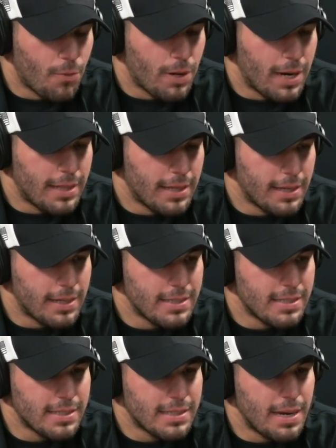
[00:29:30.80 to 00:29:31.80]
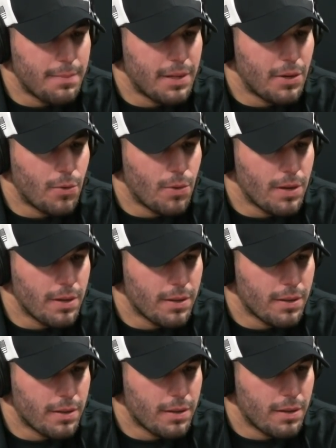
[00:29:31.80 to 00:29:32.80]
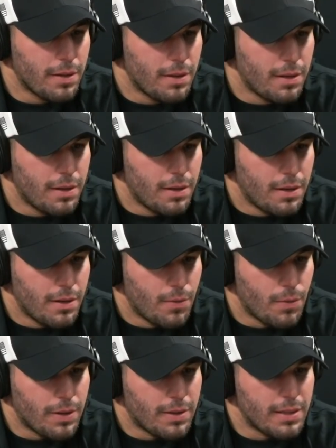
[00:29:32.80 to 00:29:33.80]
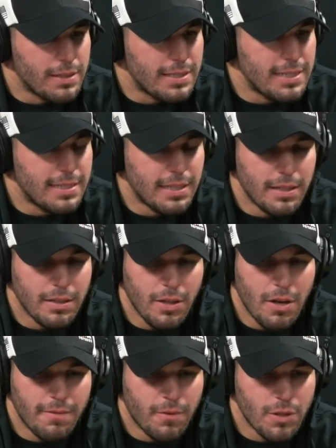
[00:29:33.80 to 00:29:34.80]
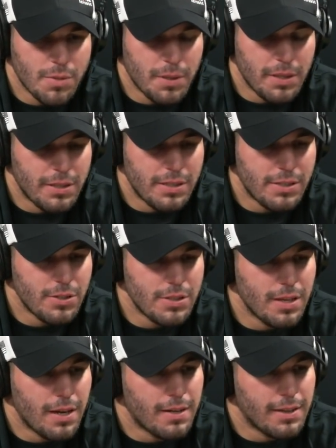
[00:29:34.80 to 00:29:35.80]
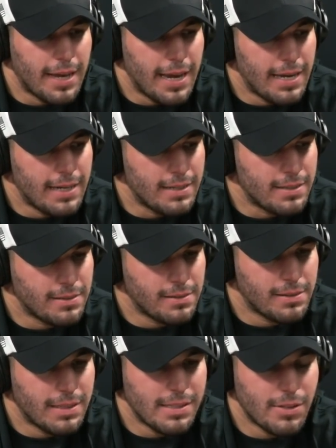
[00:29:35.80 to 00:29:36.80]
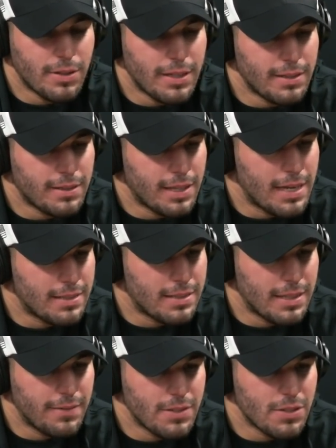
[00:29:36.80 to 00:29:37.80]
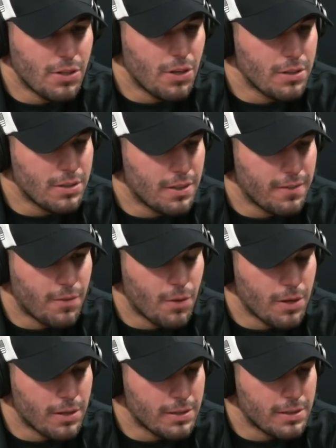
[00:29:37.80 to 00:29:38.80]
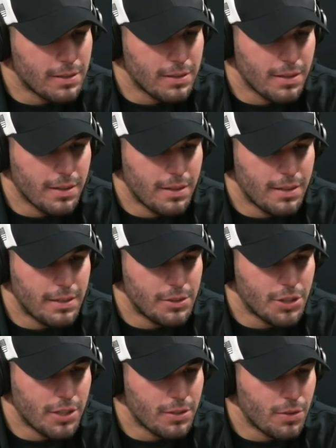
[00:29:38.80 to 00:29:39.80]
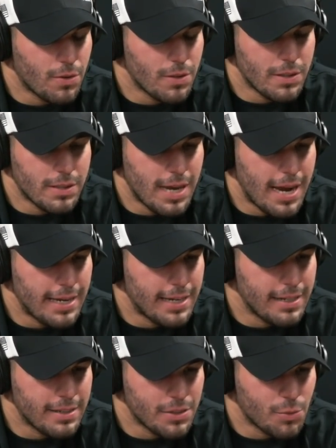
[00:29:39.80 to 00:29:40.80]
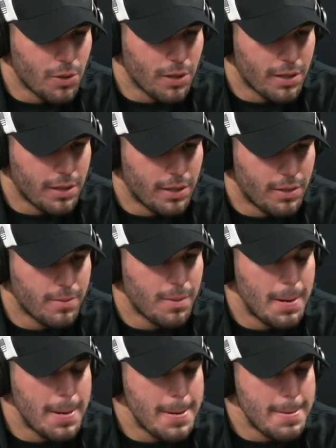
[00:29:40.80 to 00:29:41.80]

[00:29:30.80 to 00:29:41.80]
And what I think it is the same thing with DT and law enforcement. They're still stuck on the 80s. They still think that Steven Seagal stuff works and Chuck Norris high kicks work, you know,